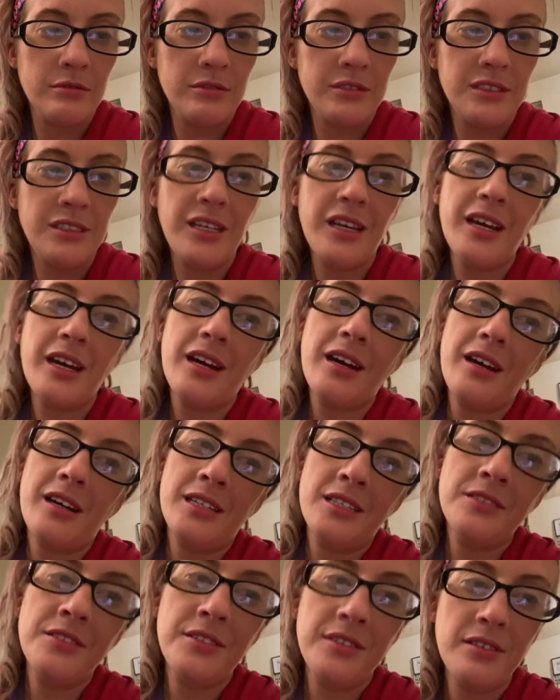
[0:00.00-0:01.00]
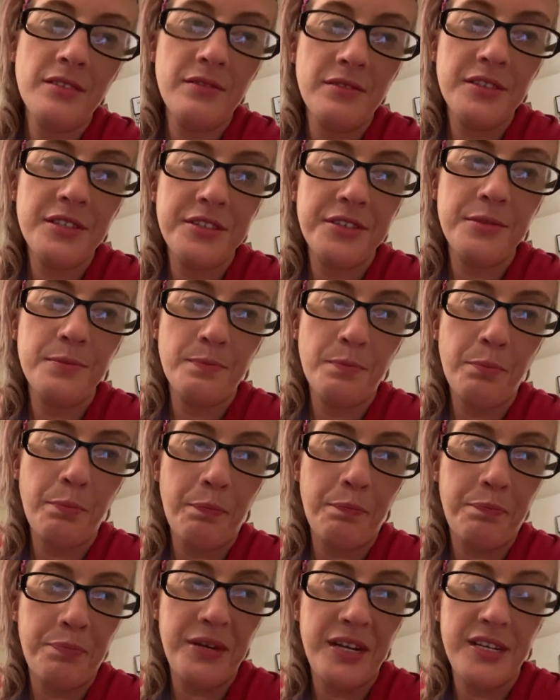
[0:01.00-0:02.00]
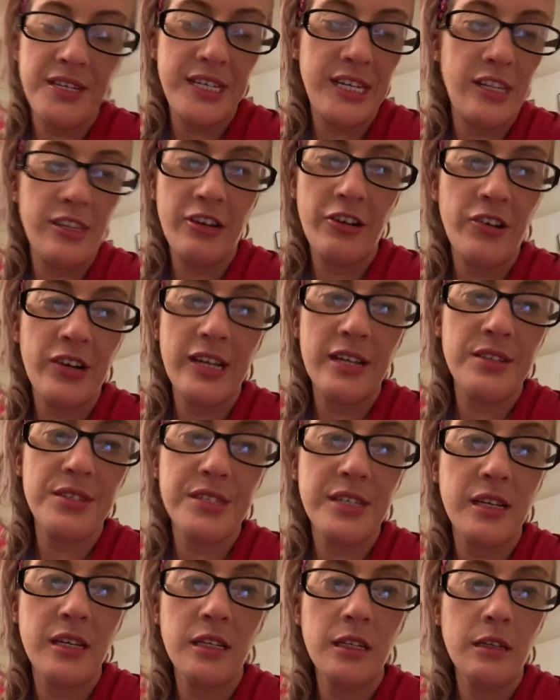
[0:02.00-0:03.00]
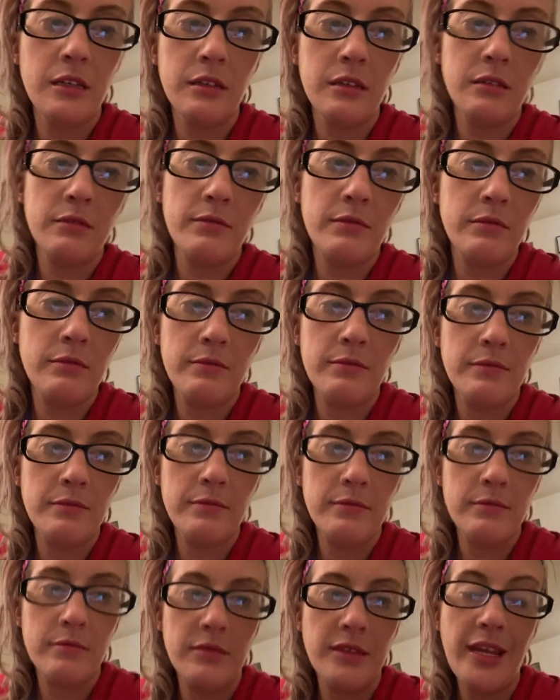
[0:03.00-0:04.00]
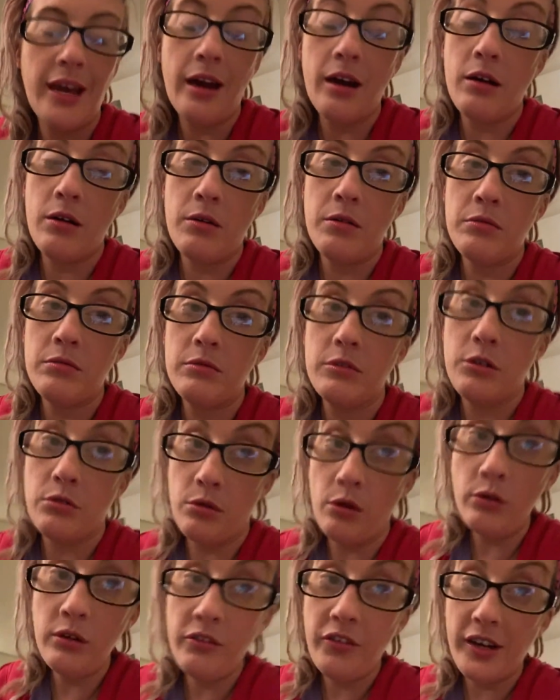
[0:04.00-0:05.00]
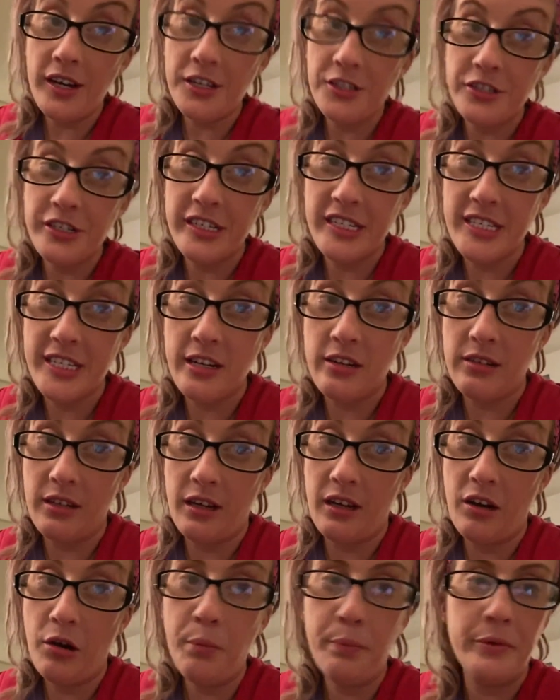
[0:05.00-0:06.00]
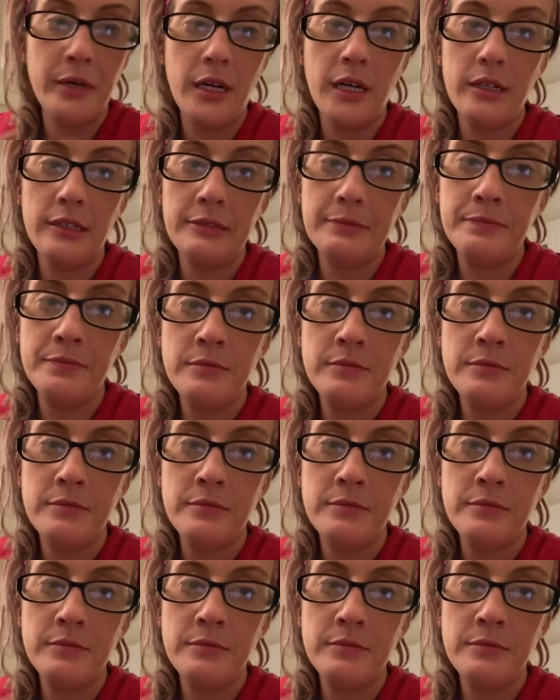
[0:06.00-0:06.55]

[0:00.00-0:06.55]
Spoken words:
Yeah, BD, there isn't. Now, coronavirus is there now, but,